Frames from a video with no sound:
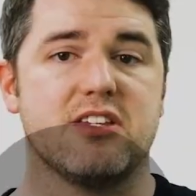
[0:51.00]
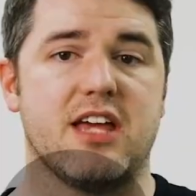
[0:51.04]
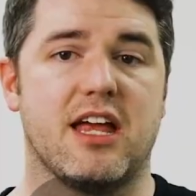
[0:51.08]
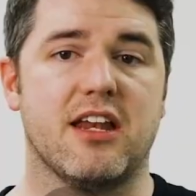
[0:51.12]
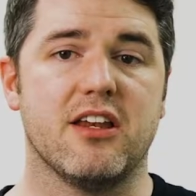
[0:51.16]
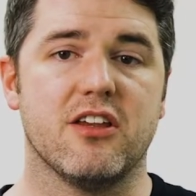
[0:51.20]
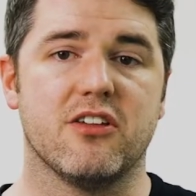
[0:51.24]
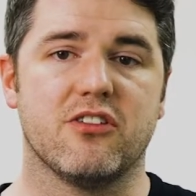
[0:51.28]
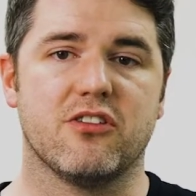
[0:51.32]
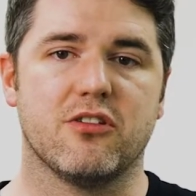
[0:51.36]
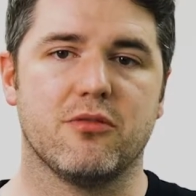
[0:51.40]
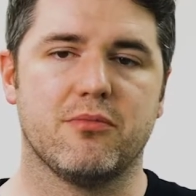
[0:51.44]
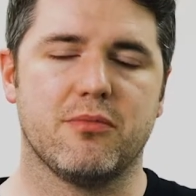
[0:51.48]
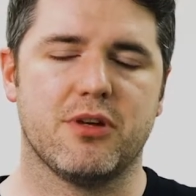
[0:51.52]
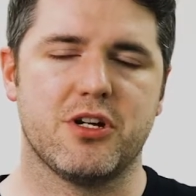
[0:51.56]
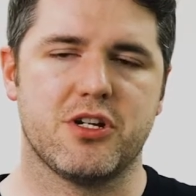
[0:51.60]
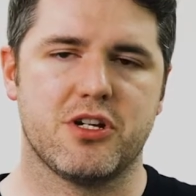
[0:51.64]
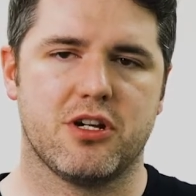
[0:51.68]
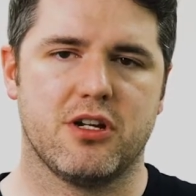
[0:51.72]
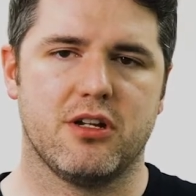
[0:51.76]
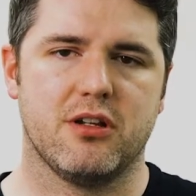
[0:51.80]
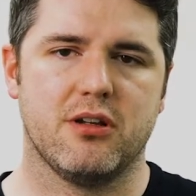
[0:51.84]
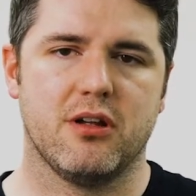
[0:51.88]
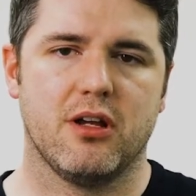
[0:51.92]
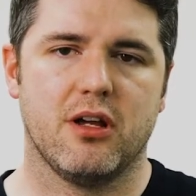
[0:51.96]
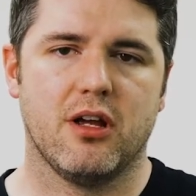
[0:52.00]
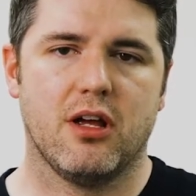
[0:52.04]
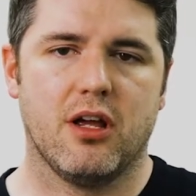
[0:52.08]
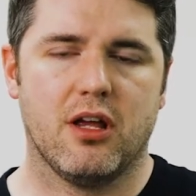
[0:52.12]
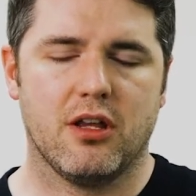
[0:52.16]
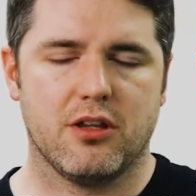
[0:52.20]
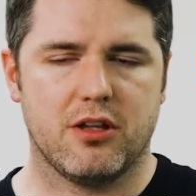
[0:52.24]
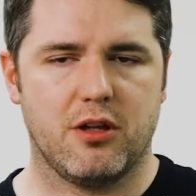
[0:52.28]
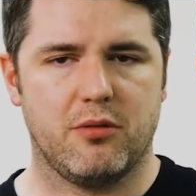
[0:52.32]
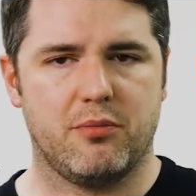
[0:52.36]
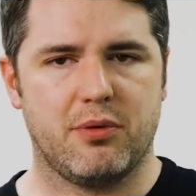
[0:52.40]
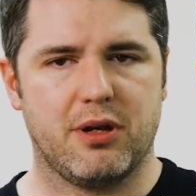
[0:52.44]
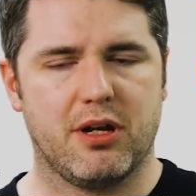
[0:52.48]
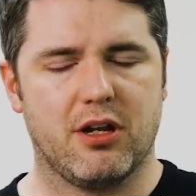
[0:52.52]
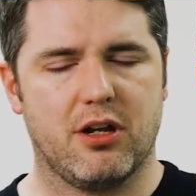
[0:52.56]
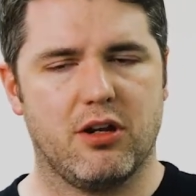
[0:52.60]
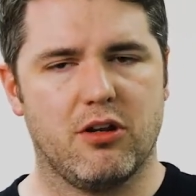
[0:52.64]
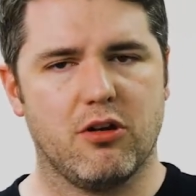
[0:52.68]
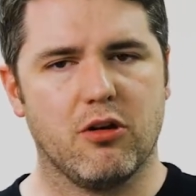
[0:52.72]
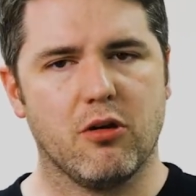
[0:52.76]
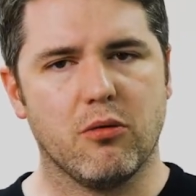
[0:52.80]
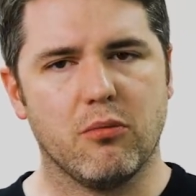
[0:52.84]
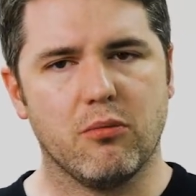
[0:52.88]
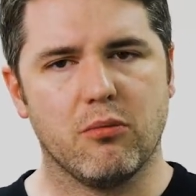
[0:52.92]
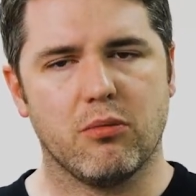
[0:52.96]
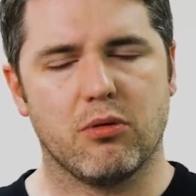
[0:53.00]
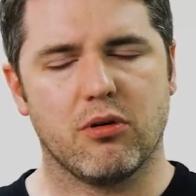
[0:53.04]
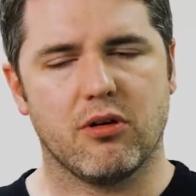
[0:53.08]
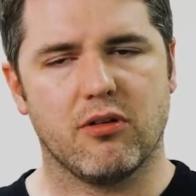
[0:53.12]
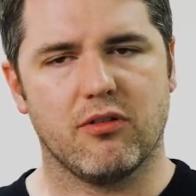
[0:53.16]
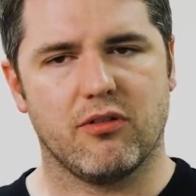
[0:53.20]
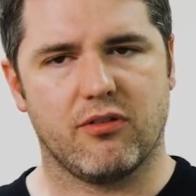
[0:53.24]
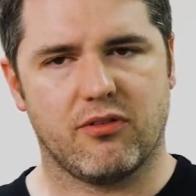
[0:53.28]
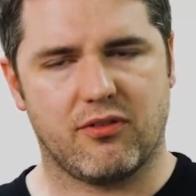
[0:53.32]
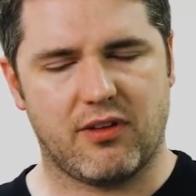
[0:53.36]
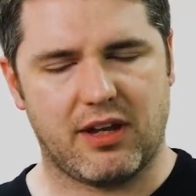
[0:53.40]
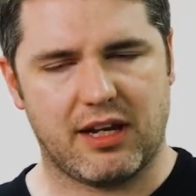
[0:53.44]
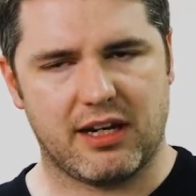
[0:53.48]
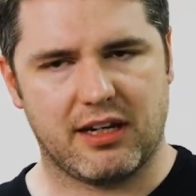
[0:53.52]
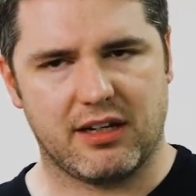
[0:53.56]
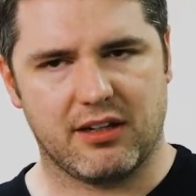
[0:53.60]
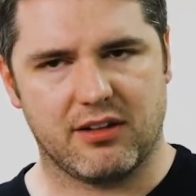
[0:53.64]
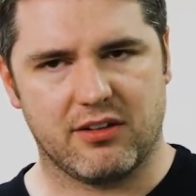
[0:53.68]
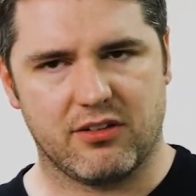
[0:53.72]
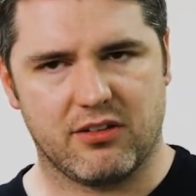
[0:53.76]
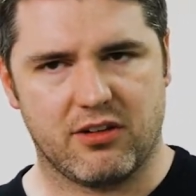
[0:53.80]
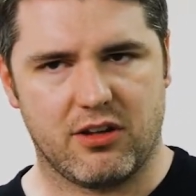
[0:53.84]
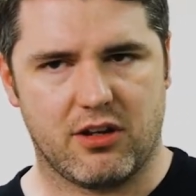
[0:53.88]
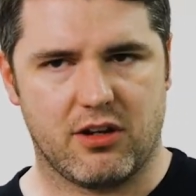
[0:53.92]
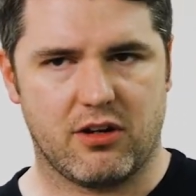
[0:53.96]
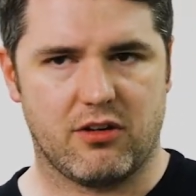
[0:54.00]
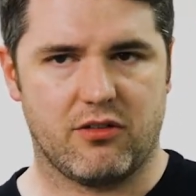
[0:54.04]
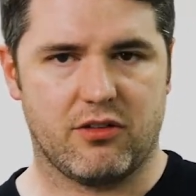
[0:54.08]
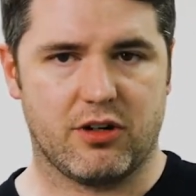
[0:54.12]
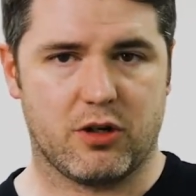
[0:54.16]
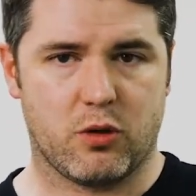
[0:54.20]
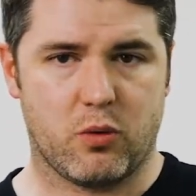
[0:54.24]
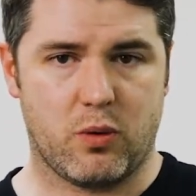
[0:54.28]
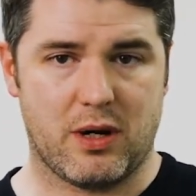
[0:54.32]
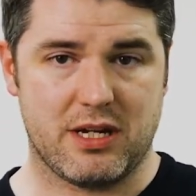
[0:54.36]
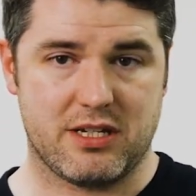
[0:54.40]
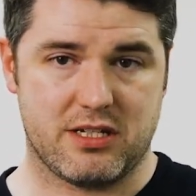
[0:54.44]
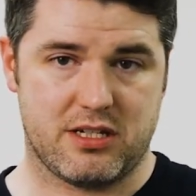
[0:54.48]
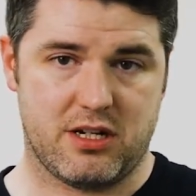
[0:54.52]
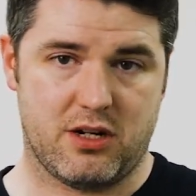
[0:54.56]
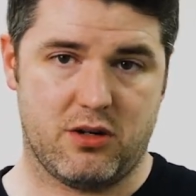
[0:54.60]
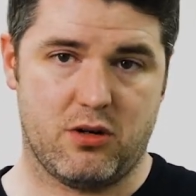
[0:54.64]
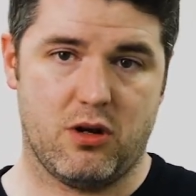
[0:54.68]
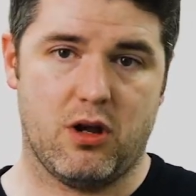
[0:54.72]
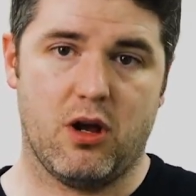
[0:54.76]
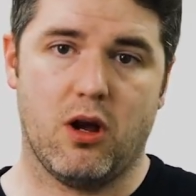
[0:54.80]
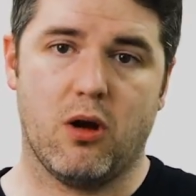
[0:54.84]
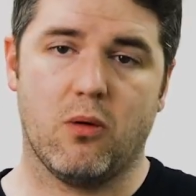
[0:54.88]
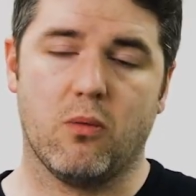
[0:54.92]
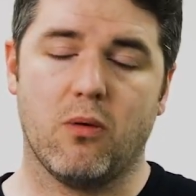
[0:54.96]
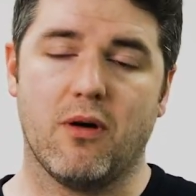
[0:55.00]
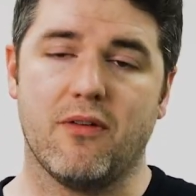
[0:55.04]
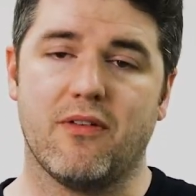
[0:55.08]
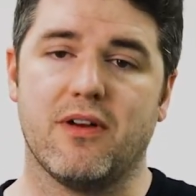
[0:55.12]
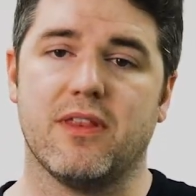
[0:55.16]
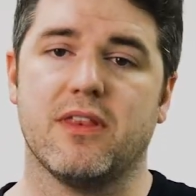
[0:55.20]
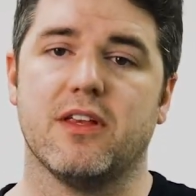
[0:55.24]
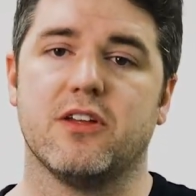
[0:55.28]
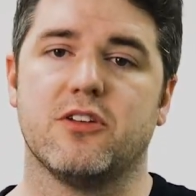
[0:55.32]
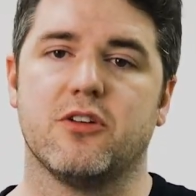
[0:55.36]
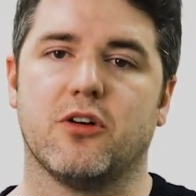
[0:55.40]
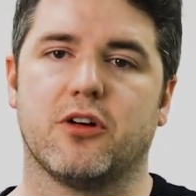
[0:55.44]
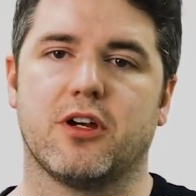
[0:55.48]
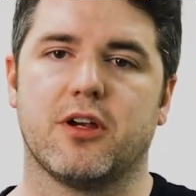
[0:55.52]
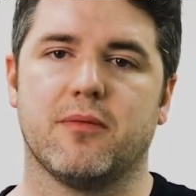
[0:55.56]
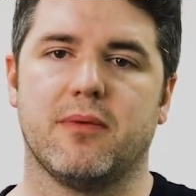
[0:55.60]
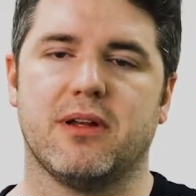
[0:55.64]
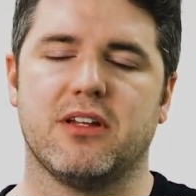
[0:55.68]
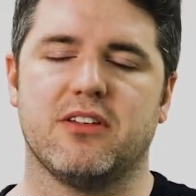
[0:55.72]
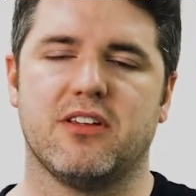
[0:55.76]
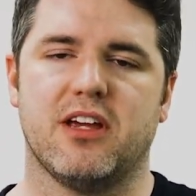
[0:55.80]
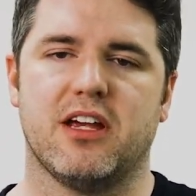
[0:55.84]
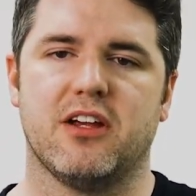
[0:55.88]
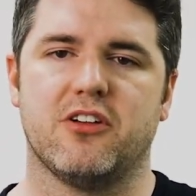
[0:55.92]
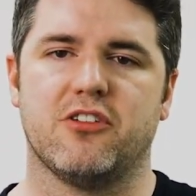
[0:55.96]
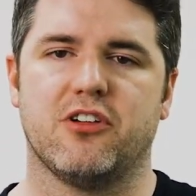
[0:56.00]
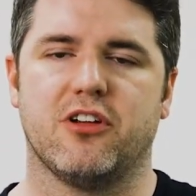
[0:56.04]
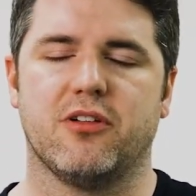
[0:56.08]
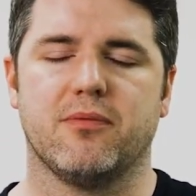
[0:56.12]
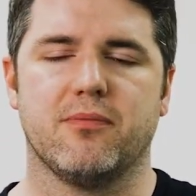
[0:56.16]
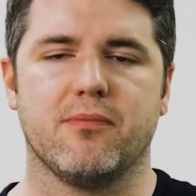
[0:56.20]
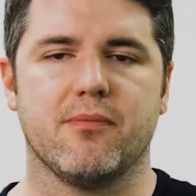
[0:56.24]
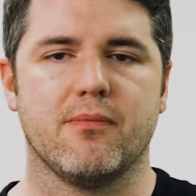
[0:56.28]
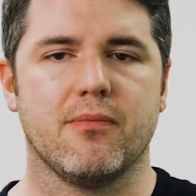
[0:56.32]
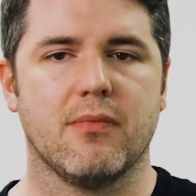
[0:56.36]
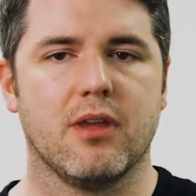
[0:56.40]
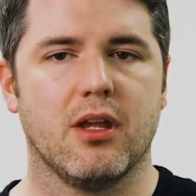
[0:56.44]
tender submission, there'll be a number of things that are requested within the documentation.